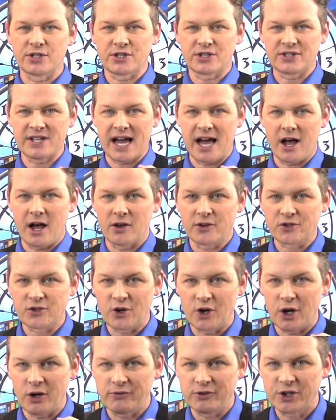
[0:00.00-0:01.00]
to sol
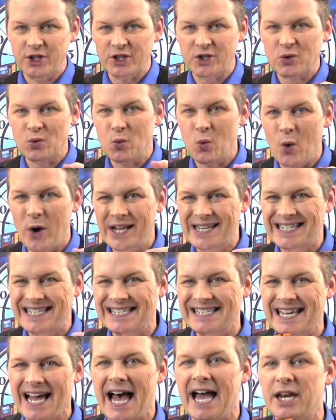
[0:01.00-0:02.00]
solve just one
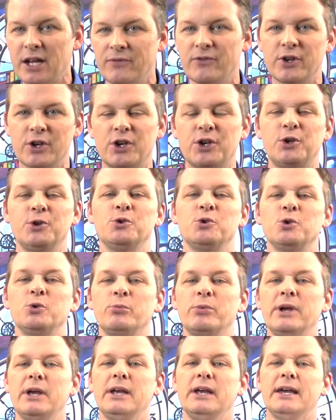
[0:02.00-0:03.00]
side of the
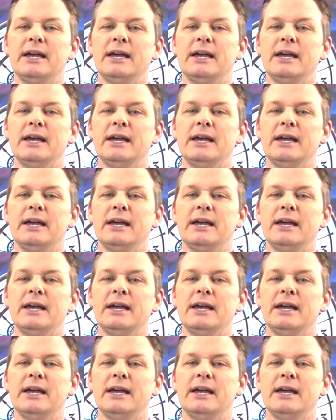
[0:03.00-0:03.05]
cube.